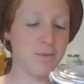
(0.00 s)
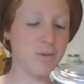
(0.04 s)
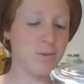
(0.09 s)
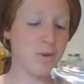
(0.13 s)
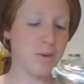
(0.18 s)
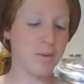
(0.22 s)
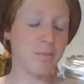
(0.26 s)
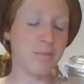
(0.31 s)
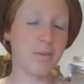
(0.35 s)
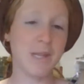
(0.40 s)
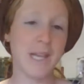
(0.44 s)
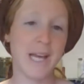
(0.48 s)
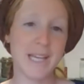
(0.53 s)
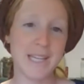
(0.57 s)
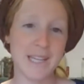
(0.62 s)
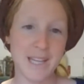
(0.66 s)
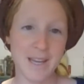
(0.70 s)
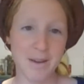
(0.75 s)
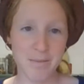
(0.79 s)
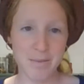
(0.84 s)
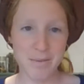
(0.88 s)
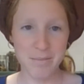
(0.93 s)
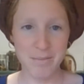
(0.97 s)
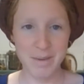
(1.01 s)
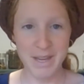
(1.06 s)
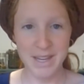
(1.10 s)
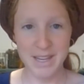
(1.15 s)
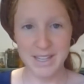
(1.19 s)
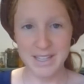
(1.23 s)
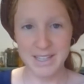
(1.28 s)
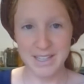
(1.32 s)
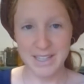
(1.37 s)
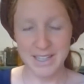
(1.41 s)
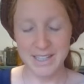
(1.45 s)
You can blend them and
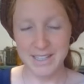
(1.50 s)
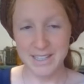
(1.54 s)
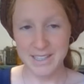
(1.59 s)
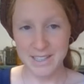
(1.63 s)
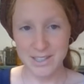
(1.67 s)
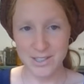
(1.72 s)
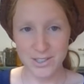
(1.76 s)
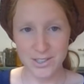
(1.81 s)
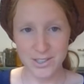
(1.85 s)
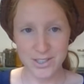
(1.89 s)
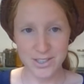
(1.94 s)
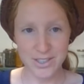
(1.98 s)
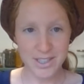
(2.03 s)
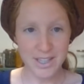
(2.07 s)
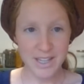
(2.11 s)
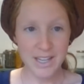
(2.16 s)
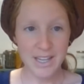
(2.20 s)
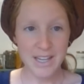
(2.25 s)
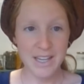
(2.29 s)
make like a little